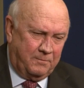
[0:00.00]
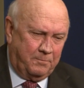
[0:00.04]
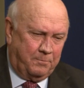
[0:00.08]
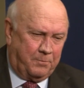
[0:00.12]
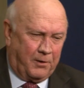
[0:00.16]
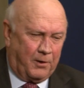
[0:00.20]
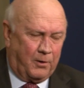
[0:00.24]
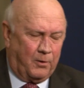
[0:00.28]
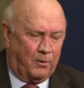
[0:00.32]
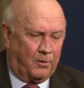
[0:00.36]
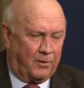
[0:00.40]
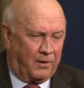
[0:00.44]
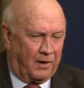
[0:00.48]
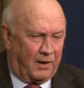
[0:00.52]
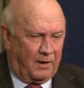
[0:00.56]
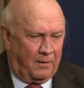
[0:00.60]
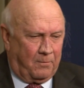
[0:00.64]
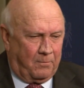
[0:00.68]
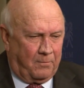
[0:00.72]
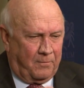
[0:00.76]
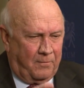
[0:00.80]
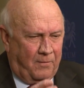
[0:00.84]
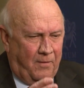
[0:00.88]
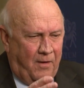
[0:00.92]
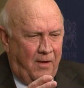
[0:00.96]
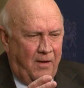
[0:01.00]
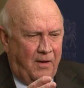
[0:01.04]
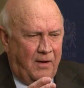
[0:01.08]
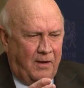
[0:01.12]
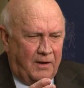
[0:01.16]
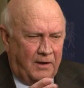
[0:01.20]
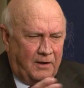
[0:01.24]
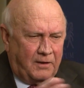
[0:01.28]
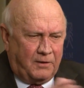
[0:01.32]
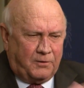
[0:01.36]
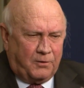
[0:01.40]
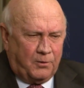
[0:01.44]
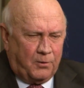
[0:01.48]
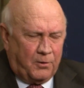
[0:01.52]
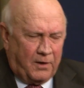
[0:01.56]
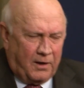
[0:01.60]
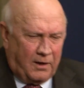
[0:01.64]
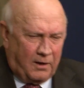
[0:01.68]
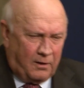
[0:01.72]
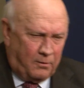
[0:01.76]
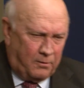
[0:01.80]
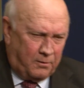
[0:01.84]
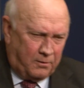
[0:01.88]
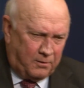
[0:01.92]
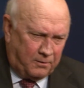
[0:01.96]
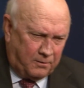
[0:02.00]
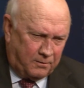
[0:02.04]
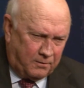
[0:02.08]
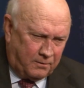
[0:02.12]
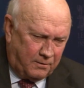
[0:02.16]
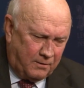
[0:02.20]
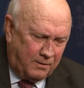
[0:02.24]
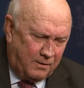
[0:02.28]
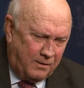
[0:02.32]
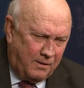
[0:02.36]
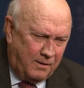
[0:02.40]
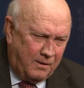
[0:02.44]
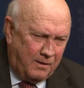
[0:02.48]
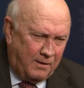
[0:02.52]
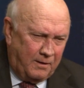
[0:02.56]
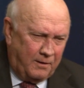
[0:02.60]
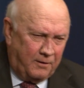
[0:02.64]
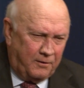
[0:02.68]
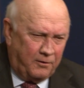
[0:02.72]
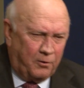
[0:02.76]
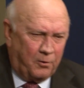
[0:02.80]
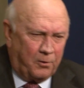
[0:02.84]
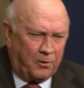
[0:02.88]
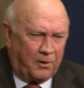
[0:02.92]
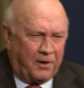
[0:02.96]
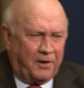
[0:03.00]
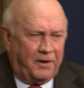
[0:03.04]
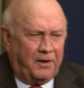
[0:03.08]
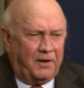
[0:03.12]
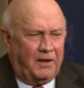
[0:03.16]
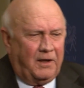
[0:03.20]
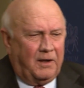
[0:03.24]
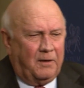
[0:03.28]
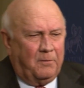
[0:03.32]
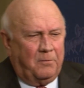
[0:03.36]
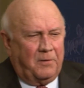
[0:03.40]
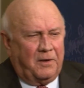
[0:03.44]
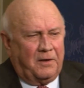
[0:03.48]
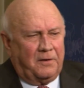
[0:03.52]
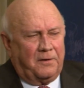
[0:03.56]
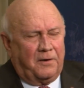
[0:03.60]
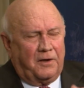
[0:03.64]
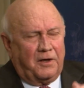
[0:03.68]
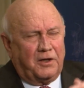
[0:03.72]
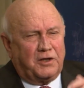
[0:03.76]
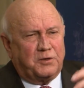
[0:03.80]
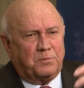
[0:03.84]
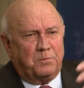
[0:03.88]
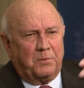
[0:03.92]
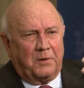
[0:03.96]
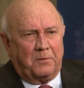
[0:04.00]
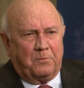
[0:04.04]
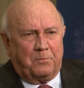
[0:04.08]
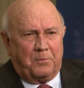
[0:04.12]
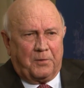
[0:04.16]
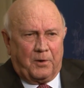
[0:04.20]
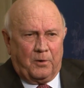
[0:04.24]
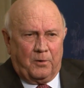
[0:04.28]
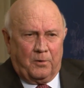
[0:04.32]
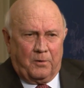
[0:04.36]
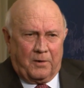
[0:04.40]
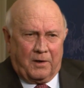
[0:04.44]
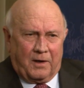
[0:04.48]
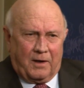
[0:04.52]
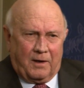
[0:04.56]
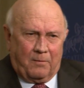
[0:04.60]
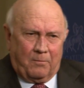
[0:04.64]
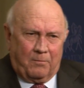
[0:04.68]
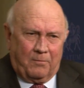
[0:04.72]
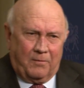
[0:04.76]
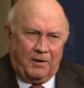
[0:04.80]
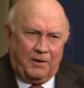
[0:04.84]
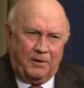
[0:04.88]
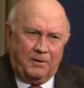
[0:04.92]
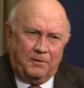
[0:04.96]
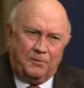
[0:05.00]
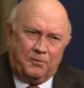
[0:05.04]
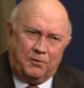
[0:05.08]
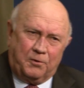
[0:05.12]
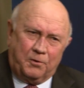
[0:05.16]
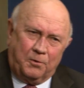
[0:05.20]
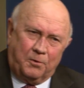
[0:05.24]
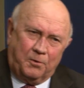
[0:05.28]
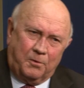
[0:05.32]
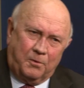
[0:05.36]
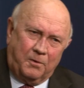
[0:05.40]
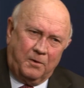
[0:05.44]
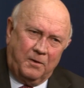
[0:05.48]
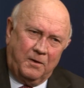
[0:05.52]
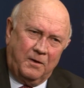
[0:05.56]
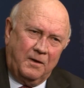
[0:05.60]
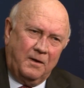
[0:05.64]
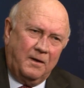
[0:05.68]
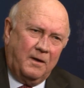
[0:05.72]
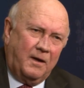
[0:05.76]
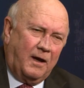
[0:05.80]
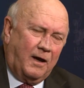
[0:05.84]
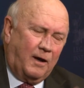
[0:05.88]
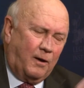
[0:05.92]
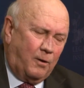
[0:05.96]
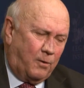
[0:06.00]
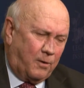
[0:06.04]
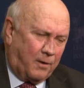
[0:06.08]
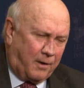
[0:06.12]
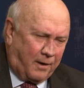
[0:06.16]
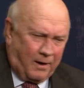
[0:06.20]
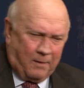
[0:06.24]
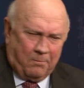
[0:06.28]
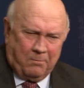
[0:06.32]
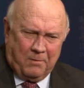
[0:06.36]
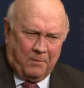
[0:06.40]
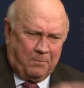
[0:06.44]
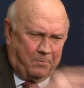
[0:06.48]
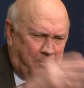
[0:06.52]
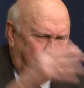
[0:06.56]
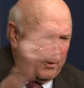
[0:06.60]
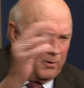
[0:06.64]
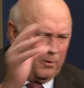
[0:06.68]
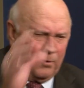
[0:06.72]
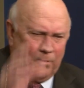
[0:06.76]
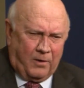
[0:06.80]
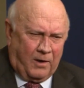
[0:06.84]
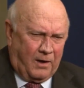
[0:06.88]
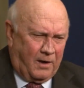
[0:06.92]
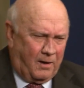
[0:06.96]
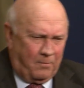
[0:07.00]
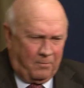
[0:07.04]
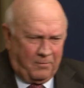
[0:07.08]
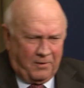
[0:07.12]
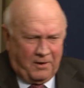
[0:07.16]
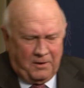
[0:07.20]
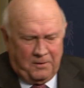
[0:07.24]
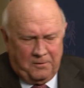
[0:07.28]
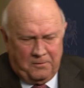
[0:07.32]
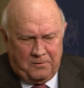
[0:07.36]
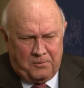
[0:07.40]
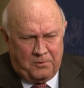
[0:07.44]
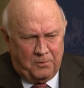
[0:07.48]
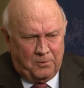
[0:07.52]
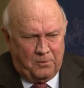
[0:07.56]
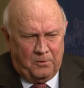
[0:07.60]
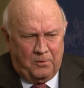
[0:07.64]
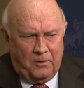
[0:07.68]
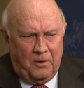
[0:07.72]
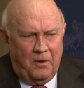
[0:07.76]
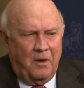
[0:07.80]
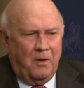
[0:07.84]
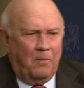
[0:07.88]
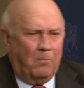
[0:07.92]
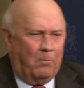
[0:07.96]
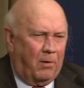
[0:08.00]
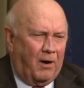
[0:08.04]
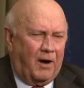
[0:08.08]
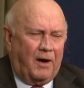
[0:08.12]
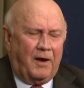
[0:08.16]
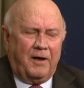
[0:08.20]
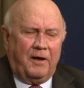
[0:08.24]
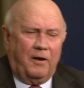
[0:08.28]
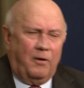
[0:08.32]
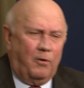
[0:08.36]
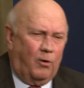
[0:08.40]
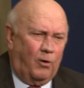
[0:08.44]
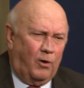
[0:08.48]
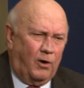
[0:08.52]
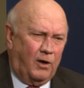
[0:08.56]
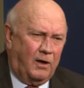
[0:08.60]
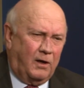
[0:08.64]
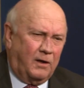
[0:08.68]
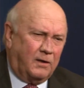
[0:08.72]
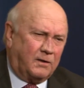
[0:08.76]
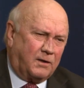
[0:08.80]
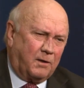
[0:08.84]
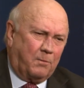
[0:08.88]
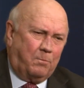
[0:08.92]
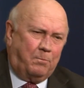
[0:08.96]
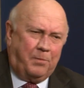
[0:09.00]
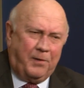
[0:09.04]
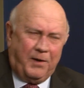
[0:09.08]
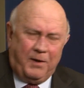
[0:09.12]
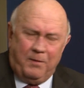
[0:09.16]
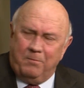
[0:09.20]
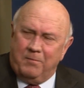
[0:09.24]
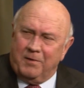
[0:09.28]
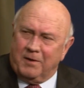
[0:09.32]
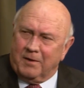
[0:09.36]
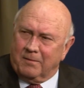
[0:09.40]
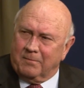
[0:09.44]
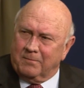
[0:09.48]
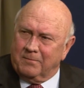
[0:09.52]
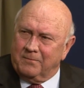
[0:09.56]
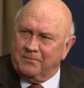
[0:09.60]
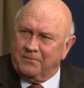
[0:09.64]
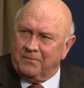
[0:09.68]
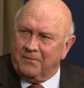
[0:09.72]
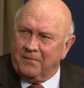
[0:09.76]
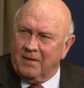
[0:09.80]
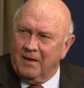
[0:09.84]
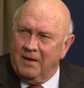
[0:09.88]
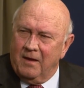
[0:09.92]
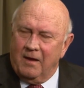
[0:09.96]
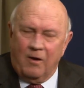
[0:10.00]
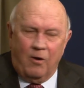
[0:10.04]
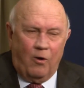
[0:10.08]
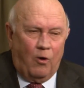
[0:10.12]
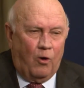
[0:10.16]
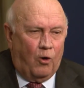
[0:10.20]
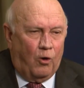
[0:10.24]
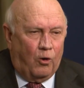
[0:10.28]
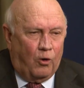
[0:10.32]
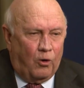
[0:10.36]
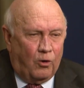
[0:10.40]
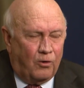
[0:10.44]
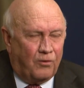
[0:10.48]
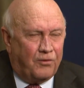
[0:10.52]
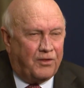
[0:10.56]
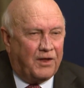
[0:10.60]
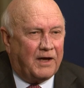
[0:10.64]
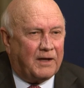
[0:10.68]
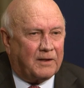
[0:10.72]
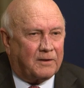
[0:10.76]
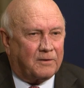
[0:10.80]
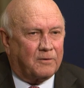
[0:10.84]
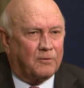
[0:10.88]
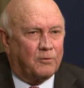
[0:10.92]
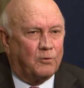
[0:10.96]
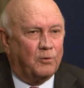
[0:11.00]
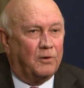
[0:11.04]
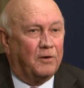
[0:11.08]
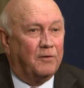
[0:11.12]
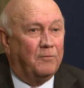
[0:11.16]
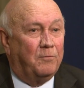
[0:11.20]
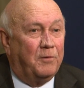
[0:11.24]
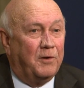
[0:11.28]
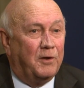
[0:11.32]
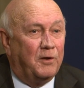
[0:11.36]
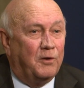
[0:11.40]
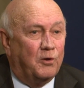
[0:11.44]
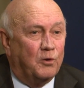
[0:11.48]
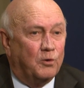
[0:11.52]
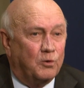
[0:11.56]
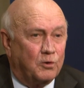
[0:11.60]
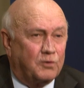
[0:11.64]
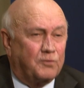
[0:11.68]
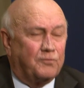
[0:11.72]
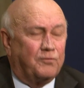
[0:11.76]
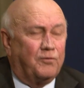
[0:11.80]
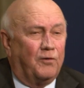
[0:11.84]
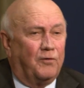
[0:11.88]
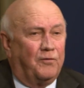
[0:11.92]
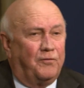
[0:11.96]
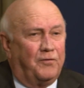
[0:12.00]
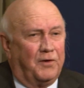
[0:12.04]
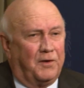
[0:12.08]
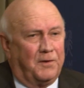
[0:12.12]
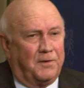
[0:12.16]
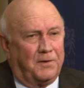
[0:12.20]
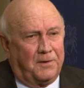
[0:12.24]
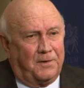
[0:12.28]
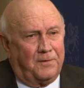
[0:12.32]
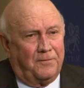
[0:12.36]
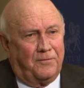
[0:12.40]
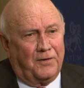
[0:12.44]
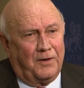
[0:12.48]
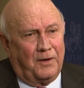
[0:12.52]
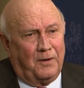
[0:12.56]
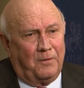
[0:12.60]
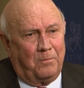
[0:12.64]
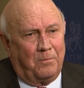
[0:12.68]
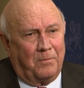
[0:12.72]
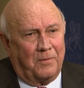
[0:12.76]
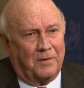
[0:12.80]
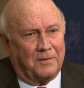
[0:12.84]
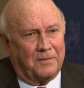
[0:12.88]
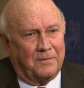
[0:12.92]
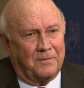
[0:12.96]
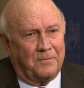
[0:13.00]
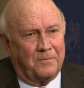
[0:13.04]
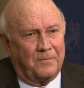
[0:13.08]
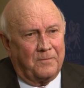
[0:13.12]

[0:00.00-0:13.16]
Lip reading: program, into our uranium enrichment program, into our rubber program, into buying oil at a premium, all that could have been used for further development.